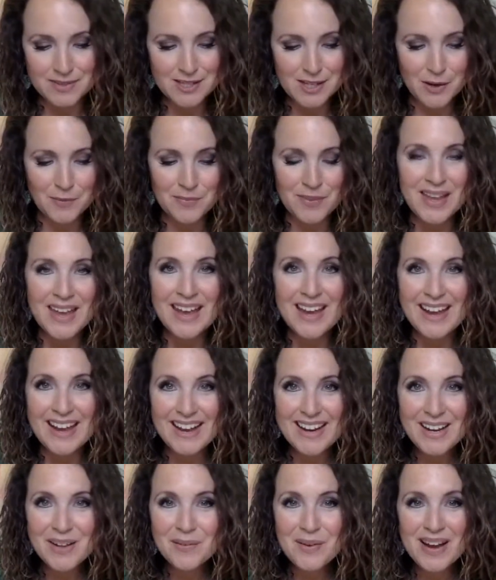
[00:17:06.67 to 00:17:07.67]
So
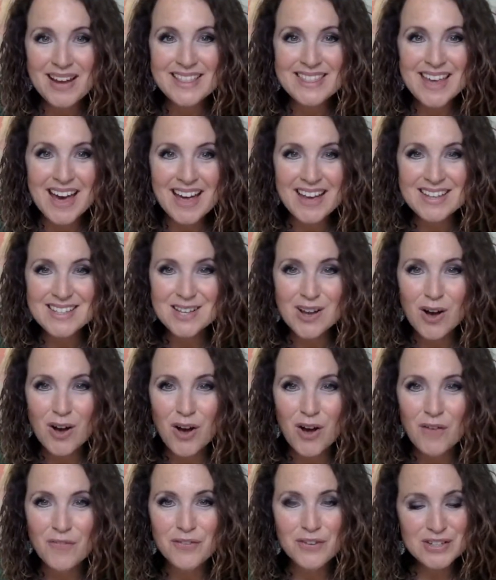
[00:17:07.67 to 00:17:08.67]
anyway, that is
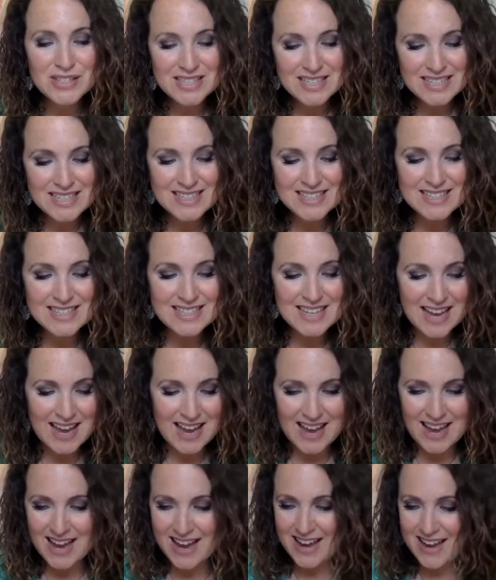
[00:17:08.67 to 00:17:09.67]
all for
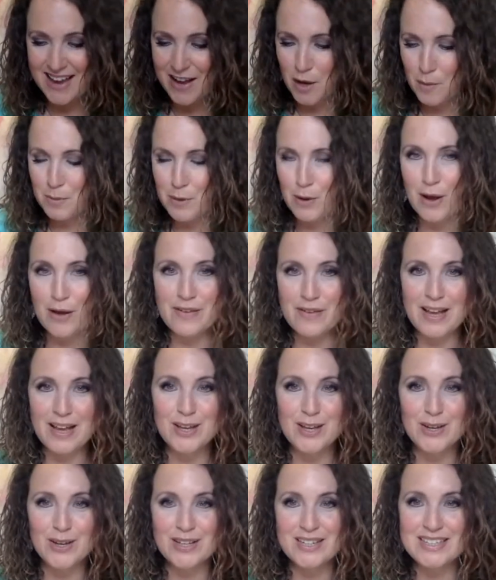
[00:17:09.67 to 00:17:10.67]
today. I hope y'all have a
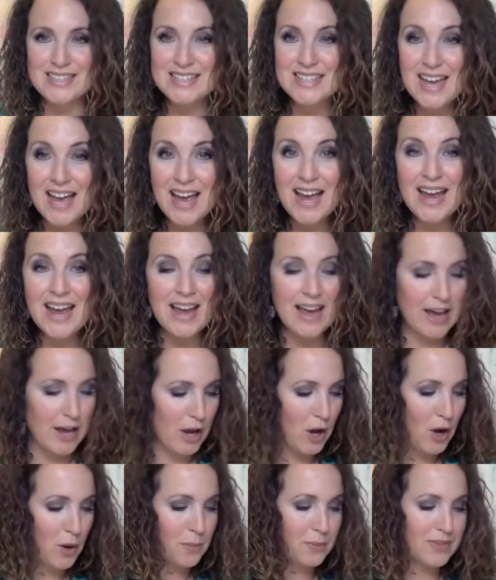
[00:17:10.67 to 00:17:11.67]
good day. I
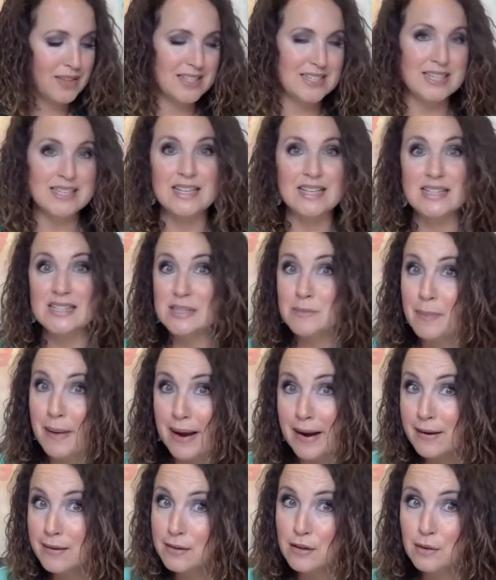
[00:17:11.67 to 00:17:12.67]
hope this has
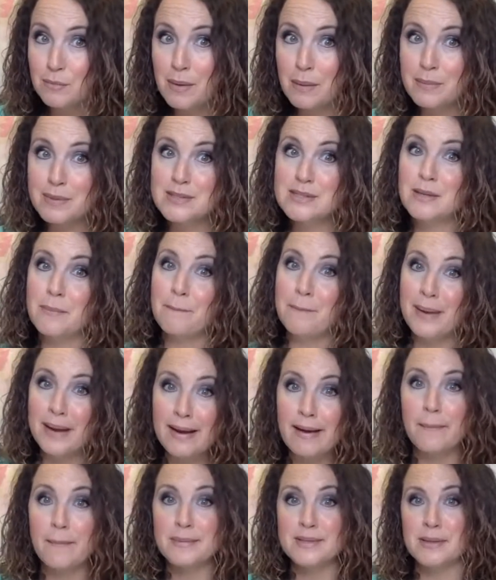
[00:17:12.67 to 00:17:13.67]
inspired you to maybe
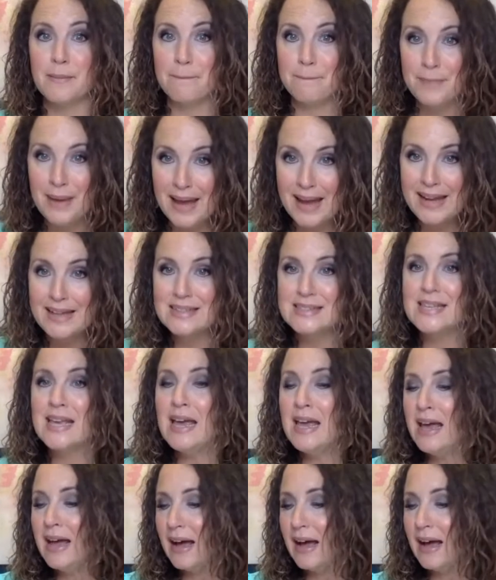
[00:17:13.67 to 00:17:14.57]
pick up some paints.